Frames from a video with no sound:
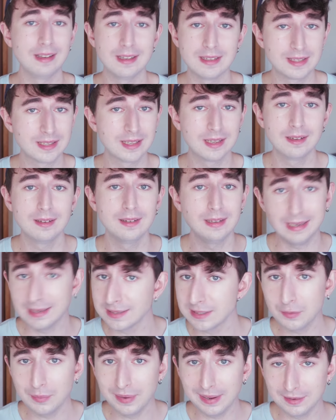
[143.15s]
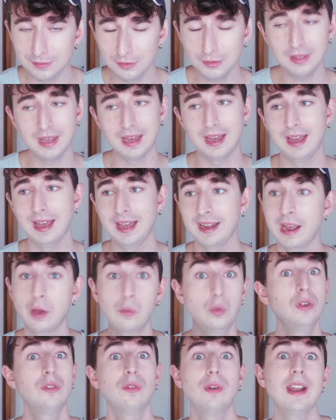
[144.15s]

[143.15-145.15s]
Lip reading: It's an easy way to do that, and I would